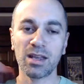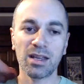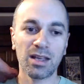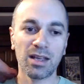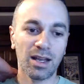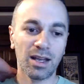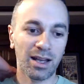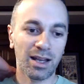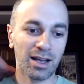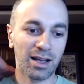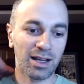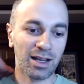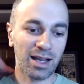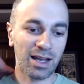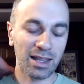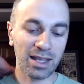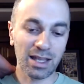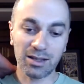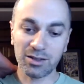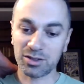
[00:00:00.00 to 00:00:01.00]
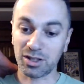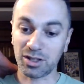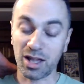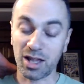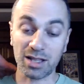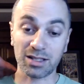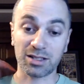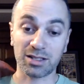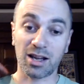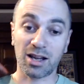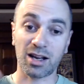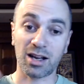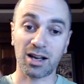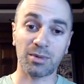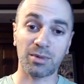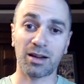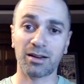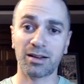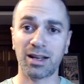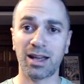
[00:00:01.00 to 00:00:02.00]
And then there's a lot to talk
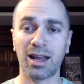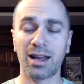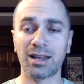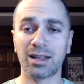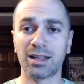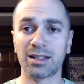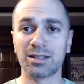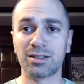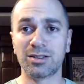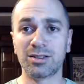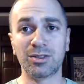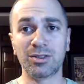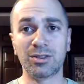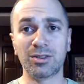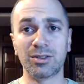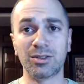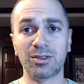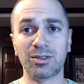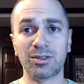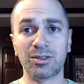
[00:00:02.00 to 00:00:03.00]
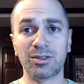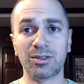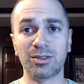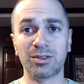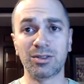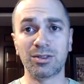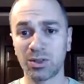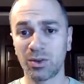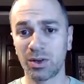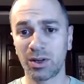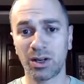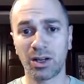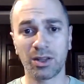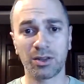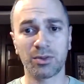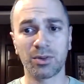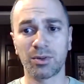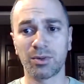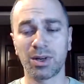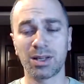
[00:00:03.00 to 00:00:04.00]
about heading into what's going on
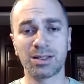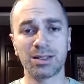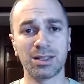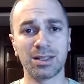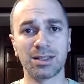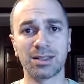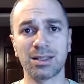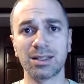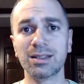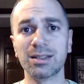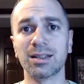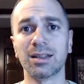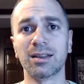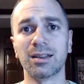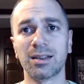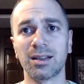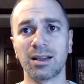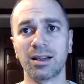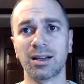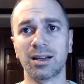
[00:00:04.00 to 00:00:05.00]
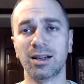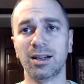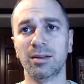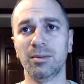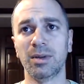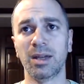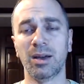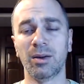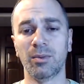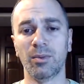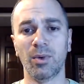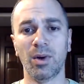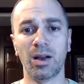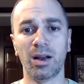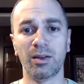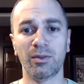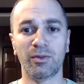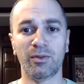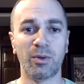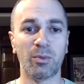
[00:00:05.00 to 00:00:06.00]
through the rest of the season, and
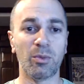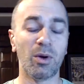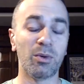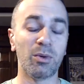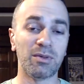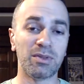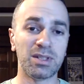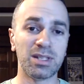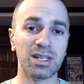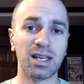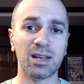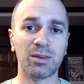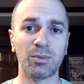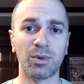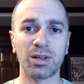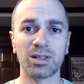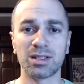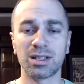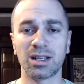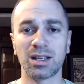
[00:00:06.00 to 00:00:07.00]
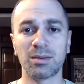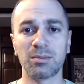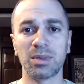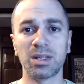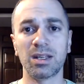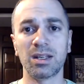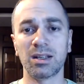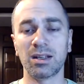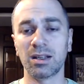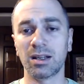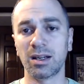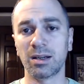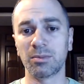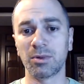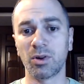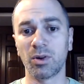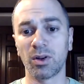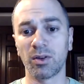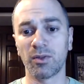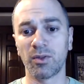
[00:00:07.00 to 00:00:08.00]
from what we've seen, what is it going to mean
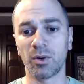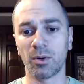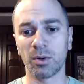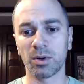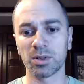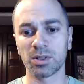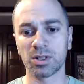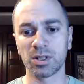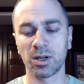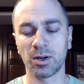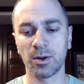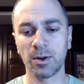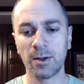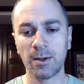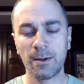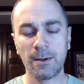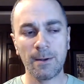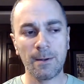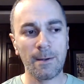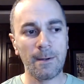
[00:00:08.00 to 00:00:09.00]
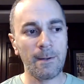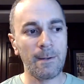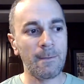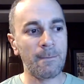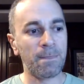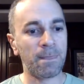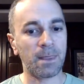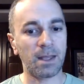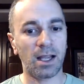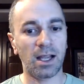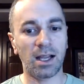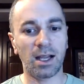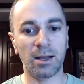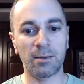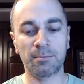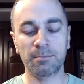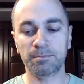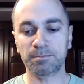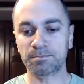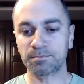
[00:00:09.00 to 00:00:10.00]
going forward. So,
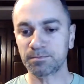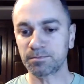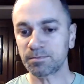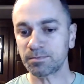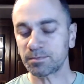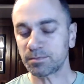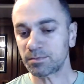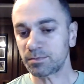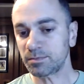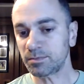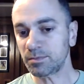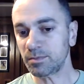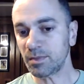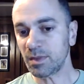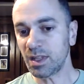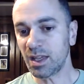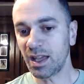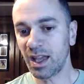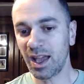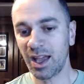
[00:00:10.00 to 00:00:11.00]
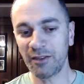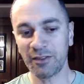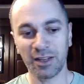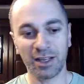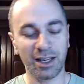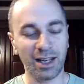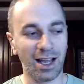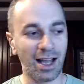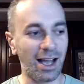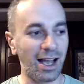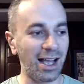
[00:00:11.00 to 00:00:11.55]
Evan, I